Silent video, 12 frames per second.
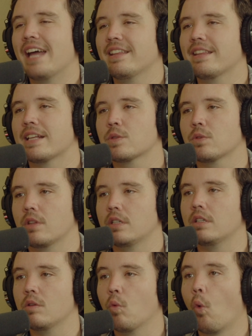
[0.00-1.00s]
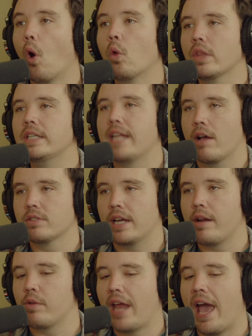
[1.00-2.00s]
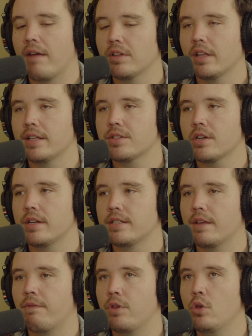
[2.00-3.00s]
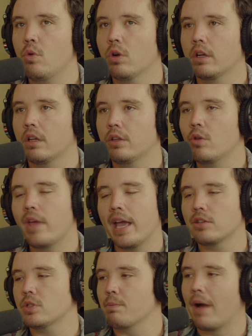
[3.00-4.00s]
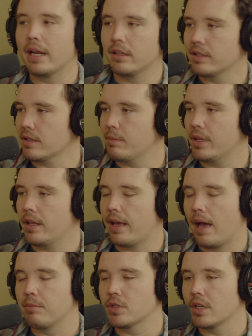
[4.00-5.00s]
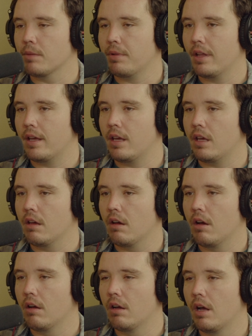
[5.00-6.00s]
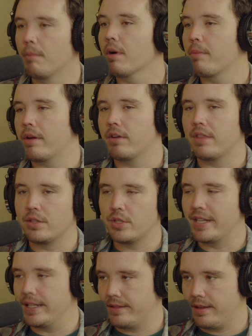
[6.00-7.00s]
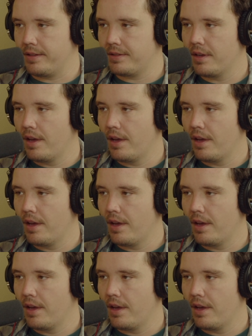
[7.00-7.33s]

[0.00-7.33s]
I think that's the only downside I would have to Lancer is if you can't just mindlessly be like, I'm just going to play a barbarian that just hits things.